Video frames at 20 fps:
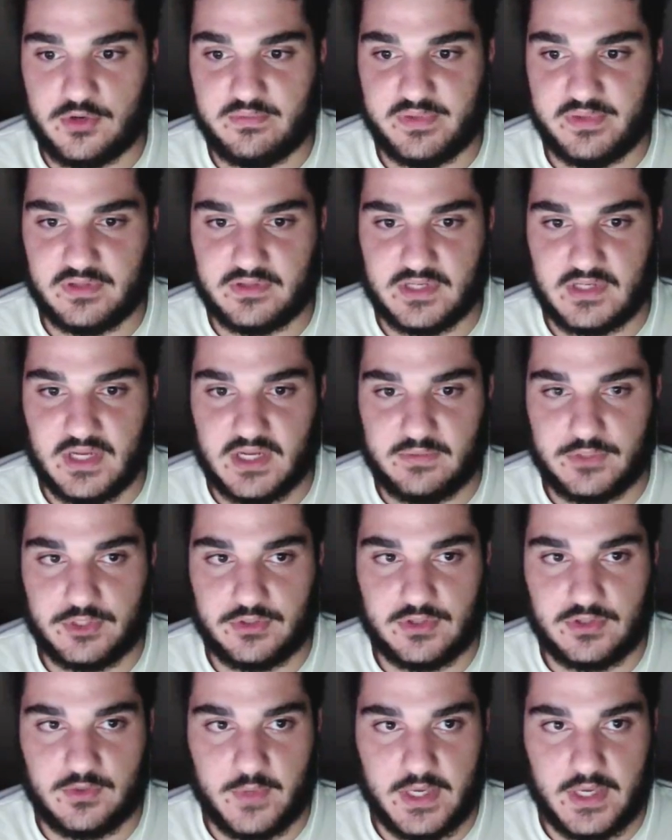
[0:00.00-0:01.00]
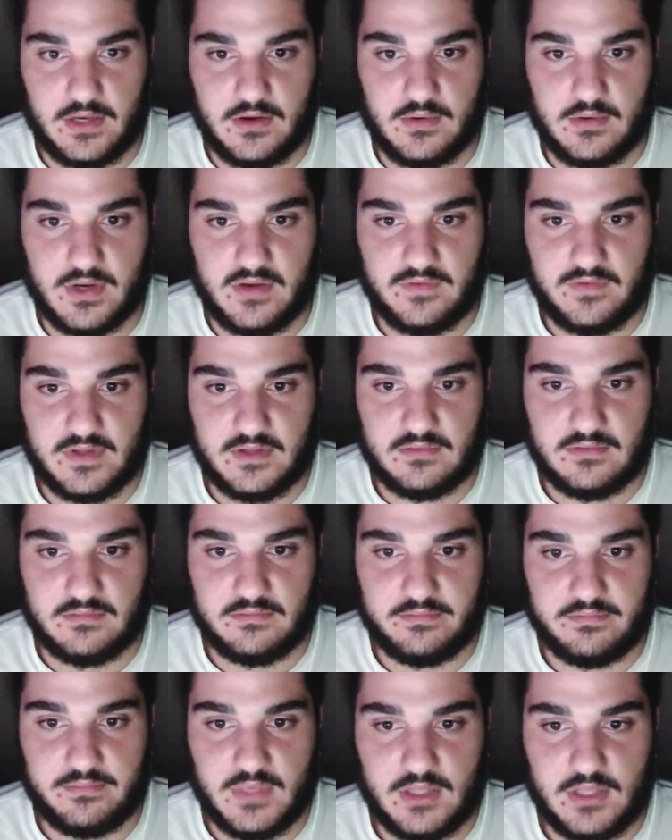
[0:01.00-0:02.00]
of build it up during the week or whatever,
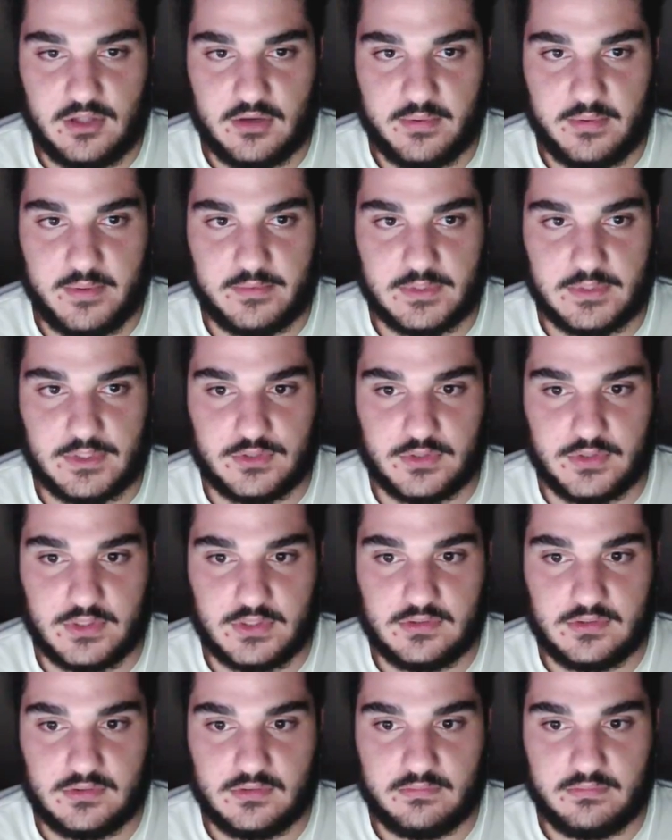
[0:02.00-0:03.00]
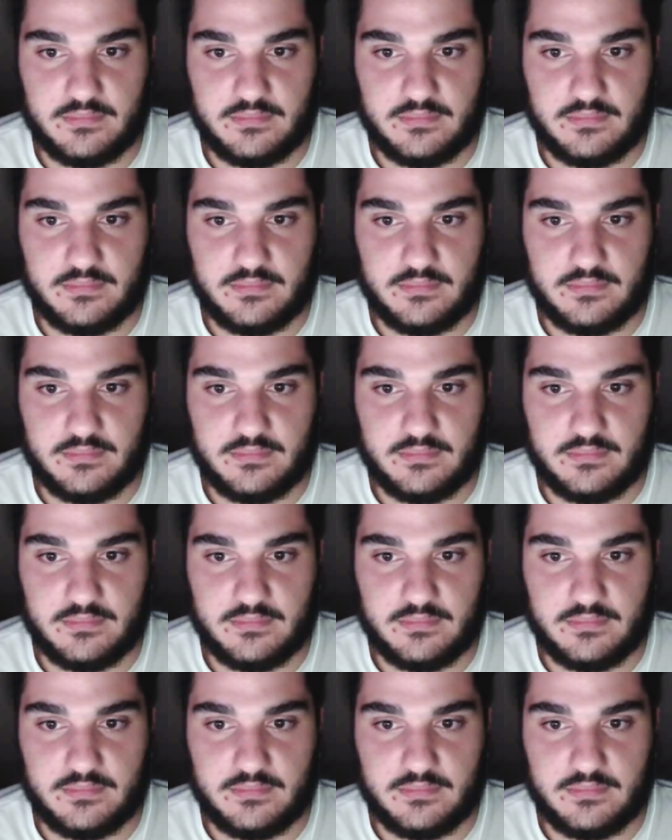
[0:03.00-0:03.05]
and a lot of people do it.